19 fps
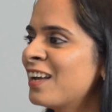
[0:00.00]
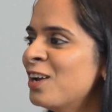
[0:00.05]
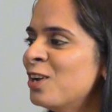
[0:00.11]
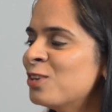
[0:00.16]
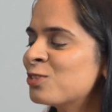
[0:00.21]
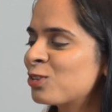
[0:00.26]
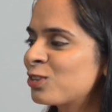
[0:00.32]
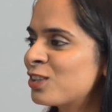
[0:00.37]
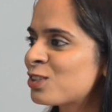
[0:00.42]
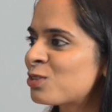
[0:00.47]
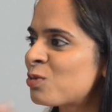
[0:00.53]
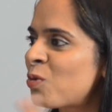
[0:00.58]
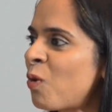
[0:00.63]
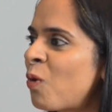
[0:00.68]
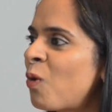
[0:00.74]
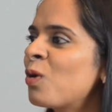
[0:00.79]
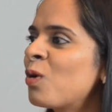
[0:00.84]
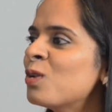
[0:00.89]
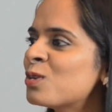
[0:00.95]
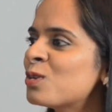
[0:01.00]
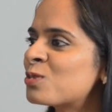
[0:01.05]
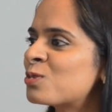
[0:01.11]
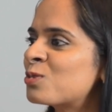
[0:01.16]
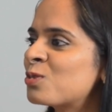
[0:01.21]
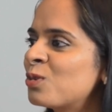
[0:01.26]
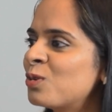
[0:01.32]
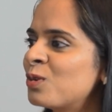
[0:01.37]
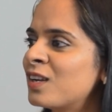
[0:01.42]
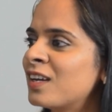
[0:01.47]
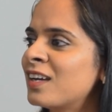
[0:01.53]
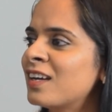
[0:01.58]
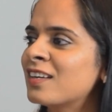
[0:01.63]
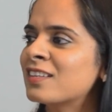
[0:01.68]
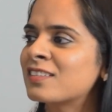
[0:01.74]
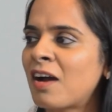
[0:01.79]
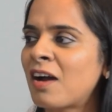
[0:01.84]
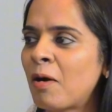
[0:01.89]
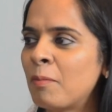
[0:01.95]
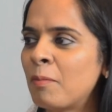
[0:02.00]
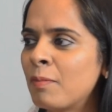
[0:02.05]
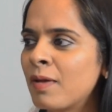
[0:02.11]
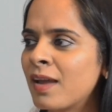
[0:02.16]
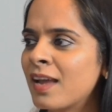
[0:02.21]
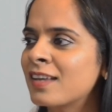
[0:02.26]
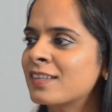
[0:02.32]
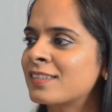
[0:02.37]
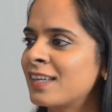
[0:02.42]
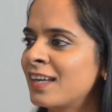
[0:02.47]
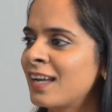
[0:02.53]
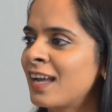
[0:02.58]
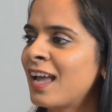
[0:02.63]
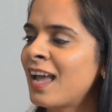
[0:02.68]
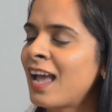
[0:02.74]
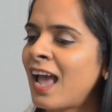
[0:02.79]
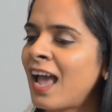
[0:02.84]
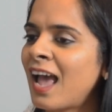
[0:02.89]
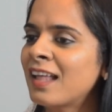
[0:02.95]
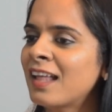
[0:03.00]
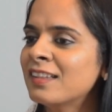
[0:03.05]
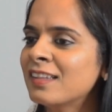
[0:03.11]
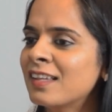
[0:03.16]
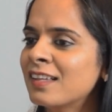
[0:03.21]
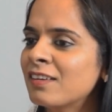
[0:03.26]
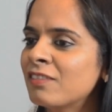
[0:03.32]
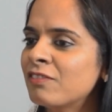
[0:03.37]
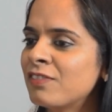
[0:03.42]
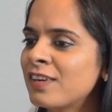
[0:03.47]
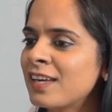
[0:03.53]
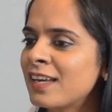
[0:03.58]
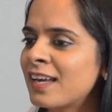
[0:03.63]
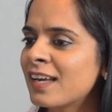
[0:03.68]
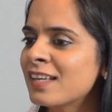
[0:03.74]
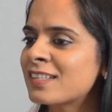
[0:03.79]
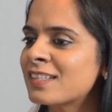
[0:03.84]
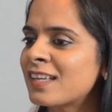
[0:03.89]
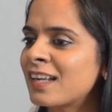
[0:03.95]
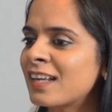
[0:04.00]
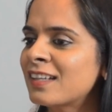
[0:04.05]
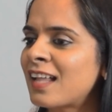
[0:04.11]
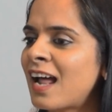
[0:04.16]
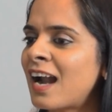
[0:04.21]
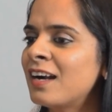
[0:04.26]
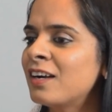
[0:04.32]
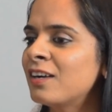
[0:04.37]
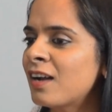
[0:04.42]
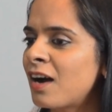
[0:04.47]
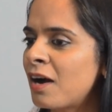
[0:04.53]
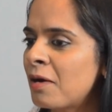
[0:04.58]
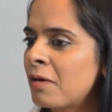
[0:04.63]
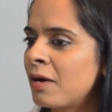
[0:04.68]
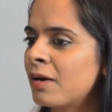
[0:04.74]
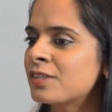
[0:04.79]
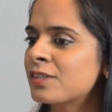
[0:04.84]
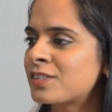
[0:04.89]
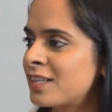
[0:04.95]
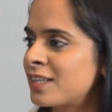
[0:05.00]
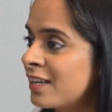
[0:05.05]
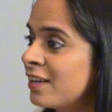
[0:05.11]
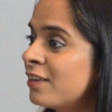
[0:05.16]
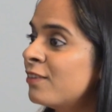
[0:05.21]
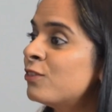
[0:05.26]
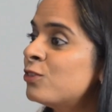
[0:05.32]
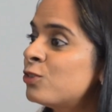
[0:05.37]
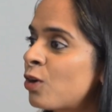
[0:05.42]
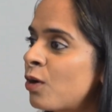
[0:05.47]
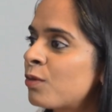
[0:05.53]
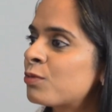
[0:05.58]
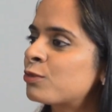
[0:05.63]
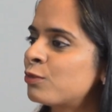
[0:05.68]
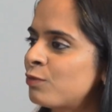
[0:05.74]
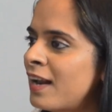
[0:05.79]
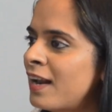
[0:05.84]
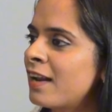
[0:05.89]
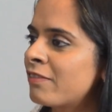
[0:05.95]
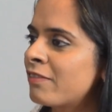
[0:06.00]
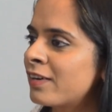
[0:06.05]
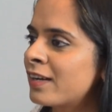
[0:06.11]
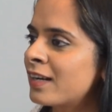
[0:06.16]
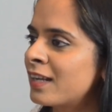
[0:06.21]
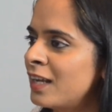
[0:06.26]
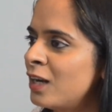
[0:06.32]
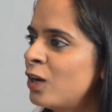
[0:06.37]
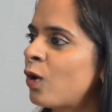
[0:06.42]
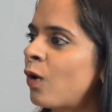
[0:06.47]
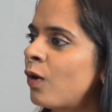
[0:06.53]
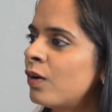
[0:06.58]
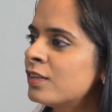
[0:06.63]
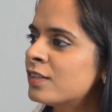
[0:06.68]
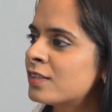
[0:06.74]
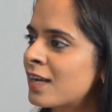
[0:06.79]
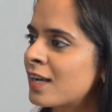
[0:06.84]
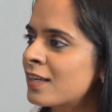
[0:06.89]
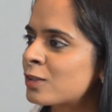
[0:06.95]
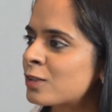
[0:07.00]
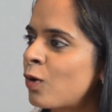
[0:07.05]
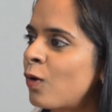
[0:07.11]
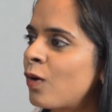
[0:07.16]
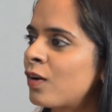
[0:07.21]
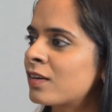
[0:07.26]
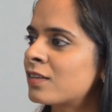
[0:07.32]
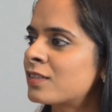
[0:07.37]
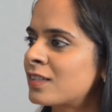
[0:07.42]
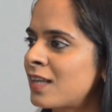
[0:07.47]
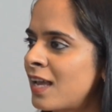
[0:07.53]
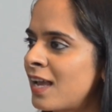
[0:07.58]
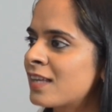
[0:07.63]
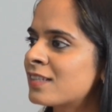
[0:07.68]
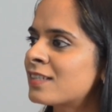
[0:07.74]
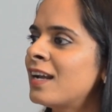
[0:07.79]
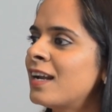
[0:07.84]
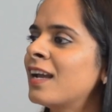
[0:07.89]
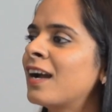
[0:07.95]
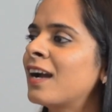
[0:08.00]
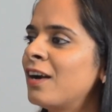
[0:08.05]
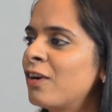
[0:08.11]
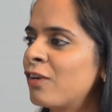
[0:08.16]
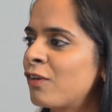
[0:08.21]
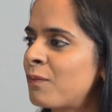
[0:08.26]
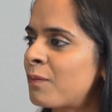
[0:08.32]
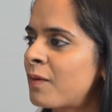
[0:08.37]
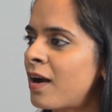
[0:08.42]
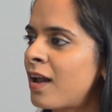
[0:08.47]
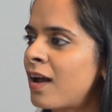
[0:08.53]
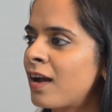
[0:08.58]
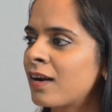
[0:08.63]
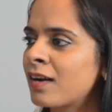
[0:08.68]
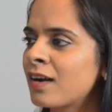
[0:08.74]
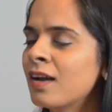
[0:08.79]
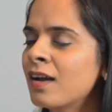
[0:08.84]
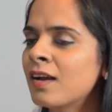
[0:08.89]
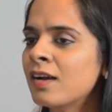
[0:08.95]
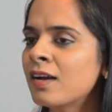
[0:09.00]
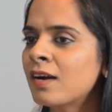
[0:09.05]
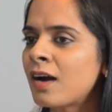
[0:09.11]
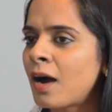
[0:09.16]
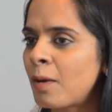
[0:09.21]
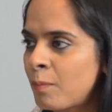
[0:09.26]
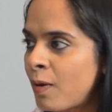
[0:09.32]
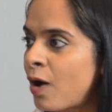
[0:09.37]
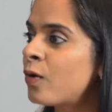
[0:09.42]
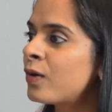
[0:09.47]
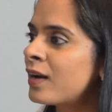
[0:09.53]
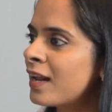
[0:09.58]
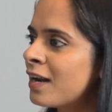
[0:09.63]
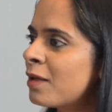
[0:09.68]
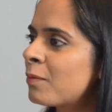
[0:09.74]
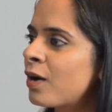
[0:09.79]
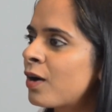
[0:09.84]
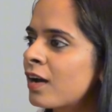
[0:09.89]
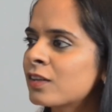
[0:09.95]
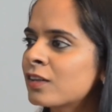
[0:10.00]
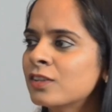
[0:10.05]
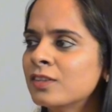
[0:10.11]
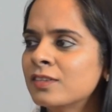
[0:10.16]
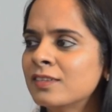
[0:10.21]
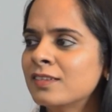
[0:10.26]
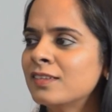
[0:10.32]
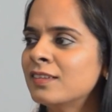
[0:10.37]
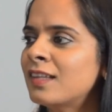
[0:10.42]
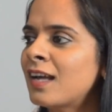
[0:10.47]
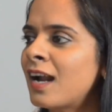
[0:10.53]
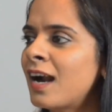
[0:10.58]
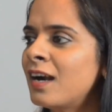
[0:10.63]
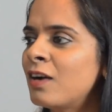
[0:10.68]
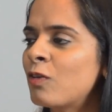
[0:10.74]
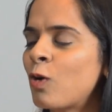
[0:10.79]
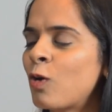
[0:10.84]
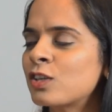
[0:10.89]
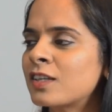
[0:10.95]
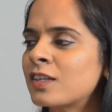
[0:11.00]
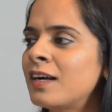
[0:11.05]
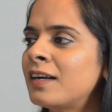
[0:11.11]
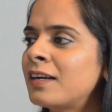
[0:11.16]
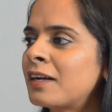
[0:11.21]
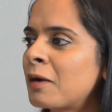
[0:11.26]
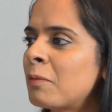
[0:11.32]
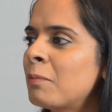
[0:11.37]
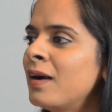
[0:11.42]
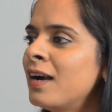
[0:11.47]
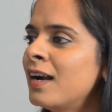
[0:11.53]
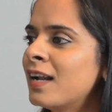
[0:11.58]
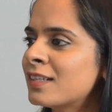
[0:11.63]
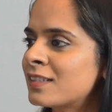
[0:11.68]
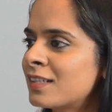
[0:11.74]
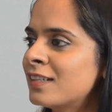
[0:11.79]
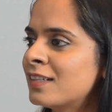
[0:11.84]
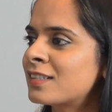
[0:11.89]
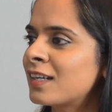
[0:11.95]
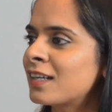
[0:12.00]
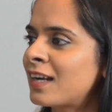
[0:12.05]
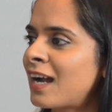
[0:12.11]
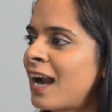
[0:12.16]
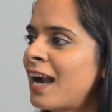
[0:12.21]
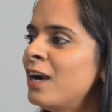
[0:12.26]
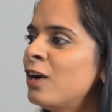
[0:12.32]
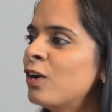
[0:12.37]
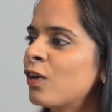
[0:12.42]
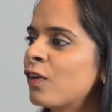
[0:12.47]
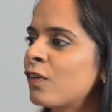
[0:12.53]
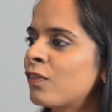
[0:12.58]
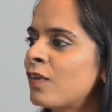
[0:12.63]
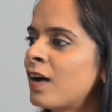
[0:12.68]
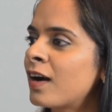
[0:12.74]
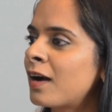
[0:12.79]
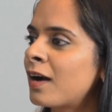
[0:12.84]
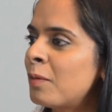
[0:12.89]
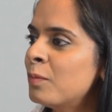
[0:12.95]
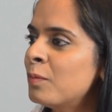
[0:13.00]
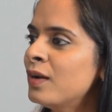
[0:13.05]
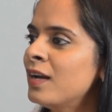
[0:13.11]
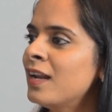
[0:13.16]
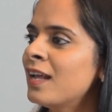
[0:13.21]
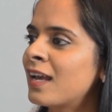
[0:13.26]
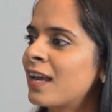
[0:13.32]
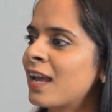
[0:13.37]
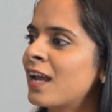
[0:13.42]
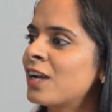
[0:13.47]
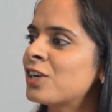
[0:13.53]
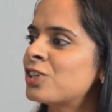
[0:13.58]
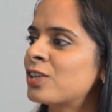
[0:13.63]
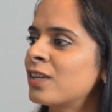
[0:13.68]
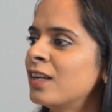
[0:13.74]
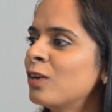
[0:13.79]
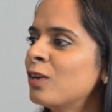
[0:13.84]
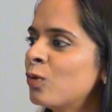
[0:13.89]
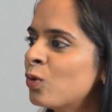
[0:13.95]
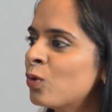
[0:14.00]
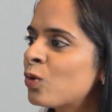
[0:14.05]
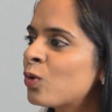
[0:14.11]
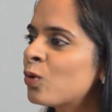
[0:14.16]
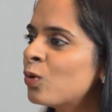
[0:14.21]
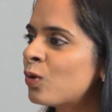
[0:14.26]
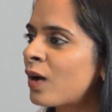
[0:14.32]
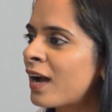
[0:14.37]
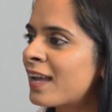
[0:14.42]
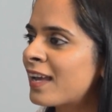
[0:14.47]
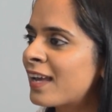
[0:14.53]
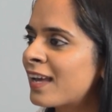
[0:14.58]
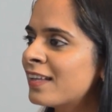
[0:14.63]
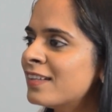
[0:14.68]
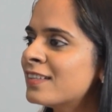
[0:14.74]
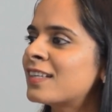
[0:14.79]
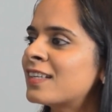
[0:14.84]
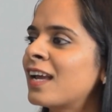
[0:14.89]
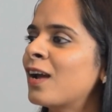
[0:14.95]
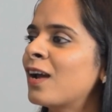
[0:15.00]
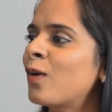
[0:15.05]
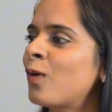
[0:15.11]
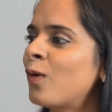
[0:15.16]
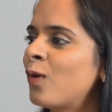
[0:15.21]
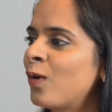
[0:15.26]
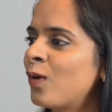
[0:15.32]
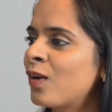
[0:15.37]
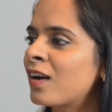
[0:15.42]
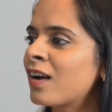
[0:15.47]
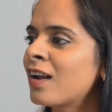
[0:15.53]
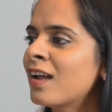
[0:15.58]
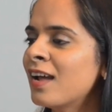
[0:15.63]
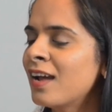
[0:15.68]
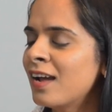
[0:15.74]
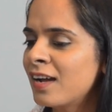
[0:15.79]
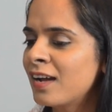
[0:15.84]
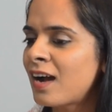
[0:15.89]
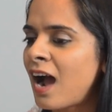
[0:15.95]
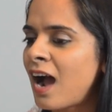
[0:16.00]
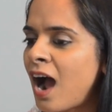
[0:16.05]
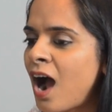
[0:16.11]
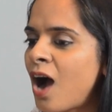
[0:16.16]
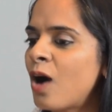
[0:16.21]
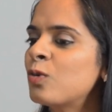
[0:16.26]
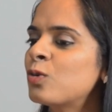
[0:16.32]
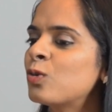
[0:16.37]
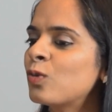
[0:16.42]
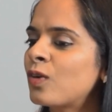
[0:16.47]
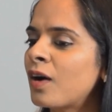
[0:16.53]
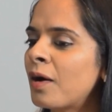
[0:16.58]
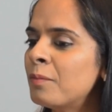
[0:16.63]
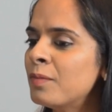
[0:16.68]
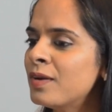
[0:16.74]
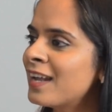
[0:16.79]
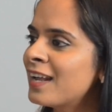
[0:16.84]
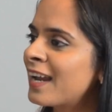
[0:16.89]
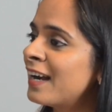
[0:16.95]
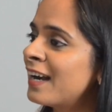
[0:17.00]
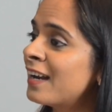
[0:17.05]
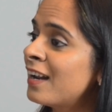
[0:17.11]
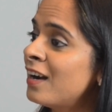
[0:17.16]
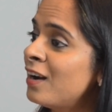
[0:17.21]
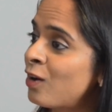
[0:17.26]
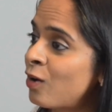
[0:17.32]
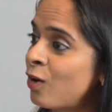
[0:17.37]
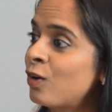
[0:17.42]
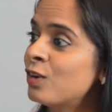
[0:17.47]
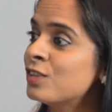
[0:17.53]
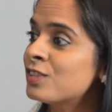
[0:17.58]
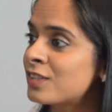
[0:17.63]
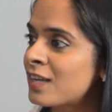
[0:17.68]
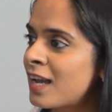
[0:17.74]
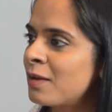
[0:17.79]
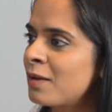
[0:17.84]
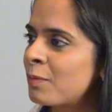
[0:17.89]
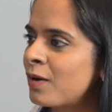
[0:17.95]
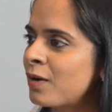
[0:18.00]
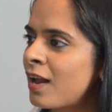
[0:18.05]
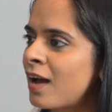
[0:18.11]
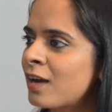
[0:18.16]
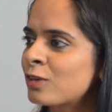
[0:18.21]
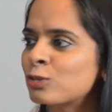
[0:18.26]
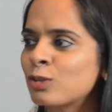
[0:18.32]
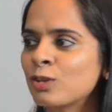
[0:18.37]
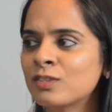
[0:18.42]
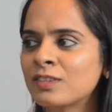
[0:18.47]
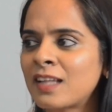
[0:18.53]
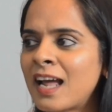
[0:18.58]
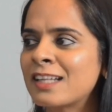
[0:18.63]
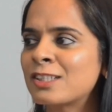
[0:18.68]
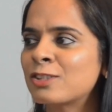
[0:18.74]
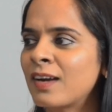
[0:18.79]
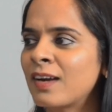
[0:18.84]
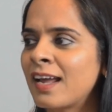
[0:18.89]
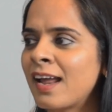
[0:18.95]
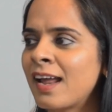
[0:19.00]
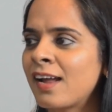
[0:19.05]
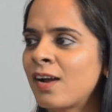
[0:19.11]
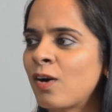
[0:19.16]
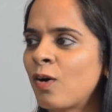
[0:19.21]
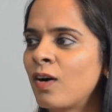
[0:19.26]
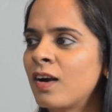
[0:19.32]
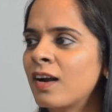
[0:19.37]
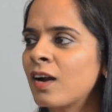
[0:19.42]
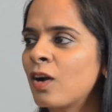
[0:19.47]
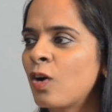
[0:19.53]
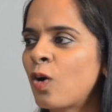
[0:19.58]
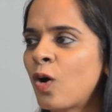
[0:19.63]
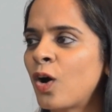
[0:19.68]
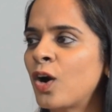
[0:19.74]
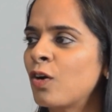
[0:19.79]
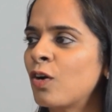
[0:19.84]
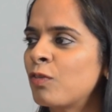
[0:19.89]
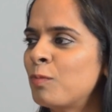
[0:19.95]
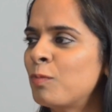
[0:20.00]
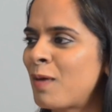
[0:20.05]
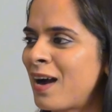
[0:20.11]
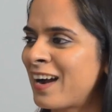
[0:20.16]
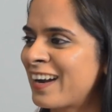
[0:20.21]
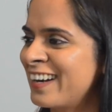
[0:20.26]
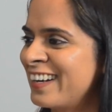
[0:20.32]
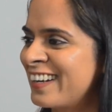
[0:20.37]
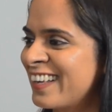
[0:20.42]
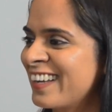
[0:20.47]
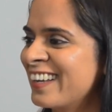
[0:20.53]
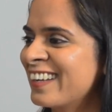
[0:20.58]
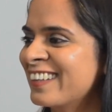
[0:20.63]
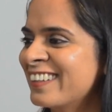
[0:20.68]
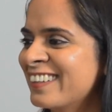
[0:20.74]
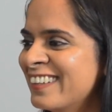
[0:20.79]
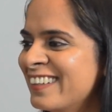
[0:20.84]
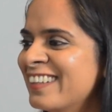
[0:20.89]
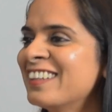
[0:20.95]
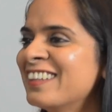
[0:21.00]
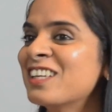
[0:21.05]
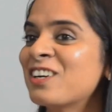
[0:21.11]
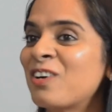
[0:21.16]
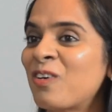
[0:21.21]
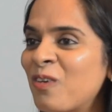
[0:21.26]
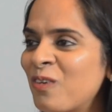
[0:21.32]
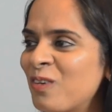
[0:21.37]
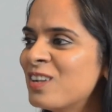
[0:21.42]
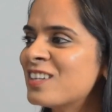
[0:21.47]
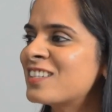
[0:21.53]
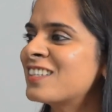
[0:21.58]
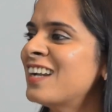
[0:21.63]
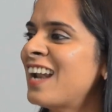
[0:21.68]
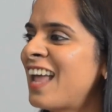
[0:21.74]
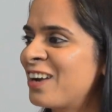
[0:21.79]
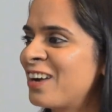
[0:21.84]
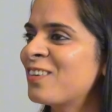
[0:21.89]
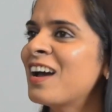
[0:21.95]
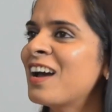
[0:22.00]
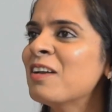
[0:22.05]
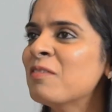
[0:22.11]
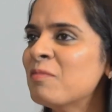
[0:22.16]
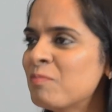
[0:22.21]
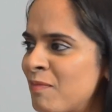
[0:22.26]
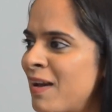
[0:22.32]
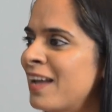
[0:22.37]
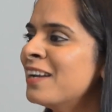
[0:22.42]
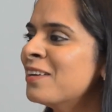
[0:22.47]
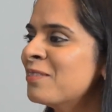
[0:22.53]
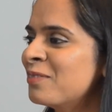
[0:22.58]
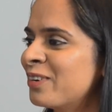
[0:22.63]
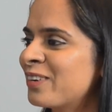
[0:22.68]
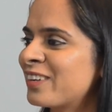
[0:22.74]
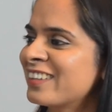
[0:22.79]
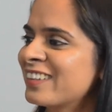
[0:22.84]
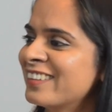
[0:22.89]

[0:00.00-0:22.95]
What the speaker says: So this whole story is amazing, and we can say that Steve Jobs, whenever he launches or says any kind of product, about any product, that was a tremendous, it's a kind of a communication guru, I can say, or how to communicate and launch any product. So that's why I called a god of marketing, the whole scenario and many more.